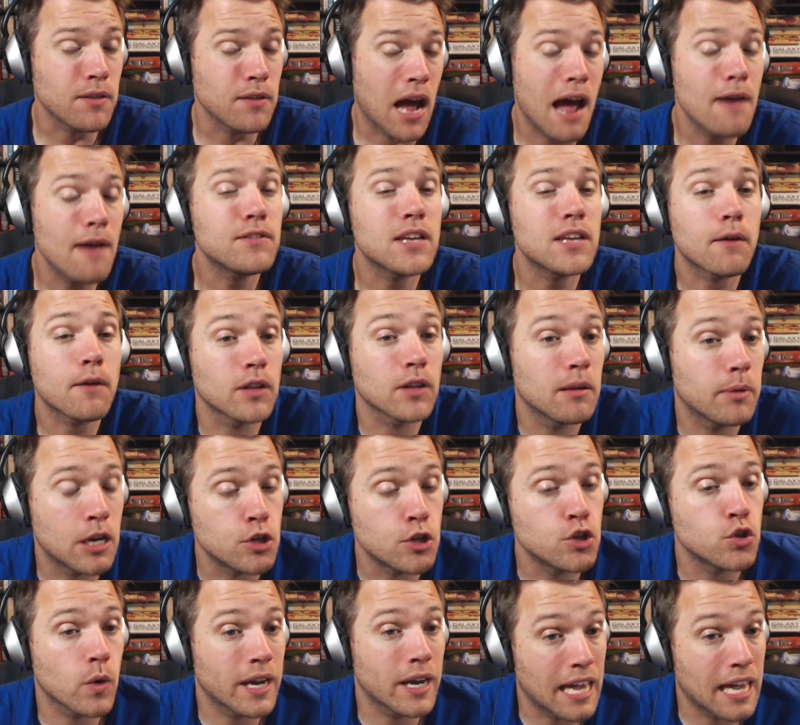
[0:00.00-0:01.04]
I've
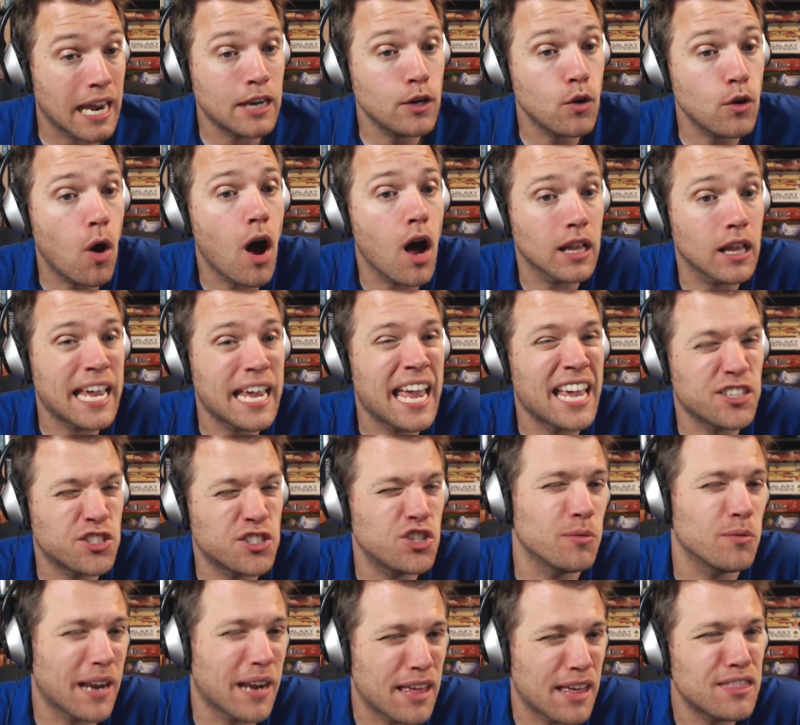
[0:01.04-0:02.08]
definitely been enjoying it. I know Holly
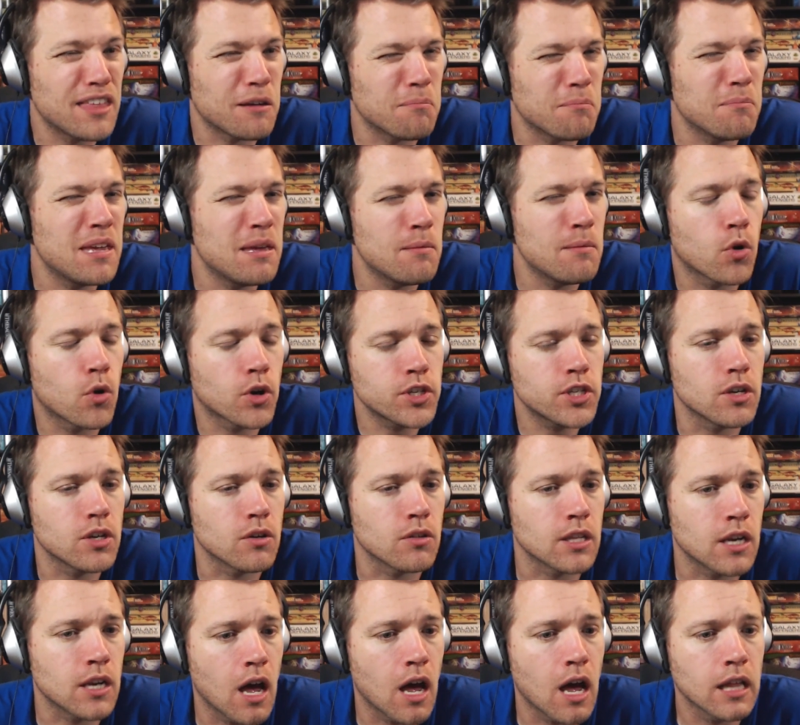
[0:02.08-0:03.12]
has too, but I think me more
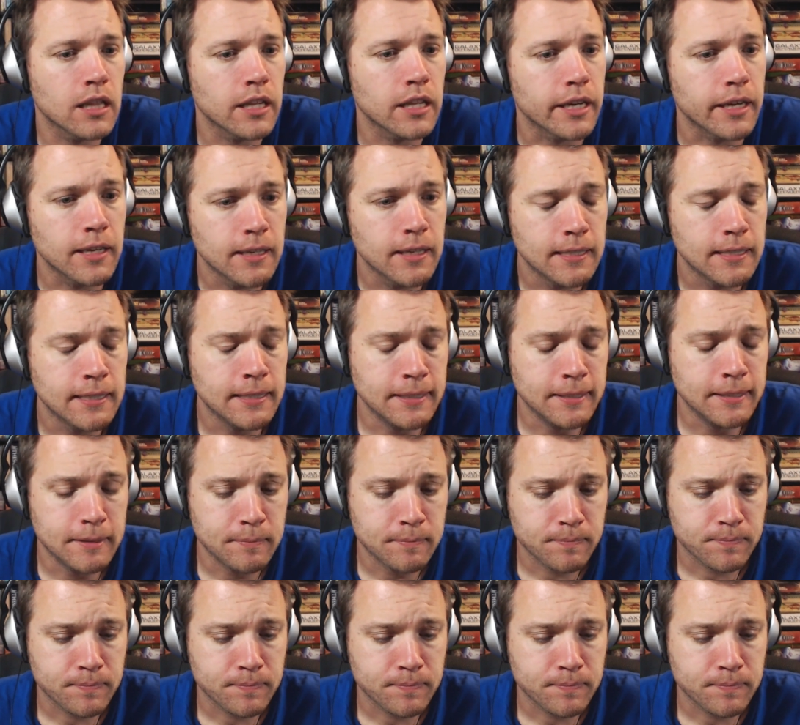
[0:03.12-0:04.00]
so than Holly.